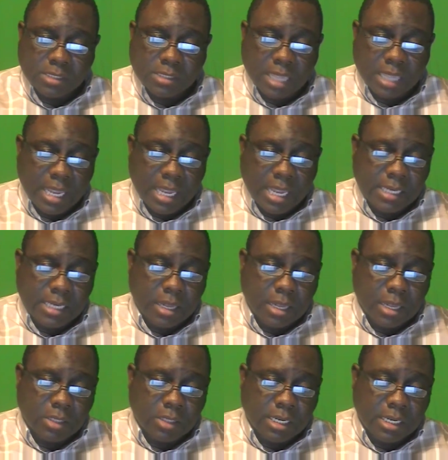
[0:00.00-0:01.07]
and the
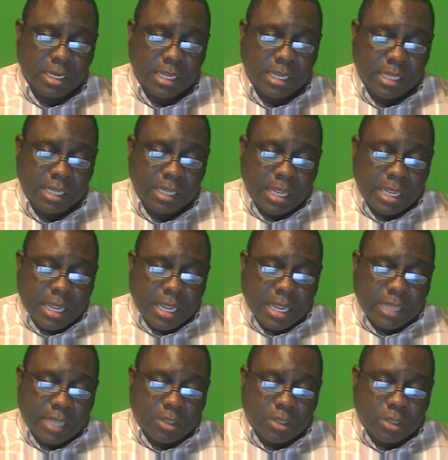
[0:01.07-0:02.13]
underlying
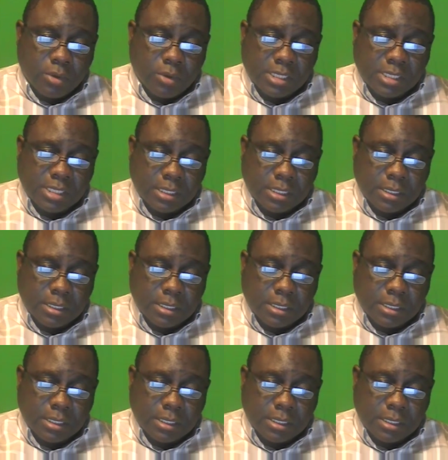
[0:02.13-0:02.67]
integratives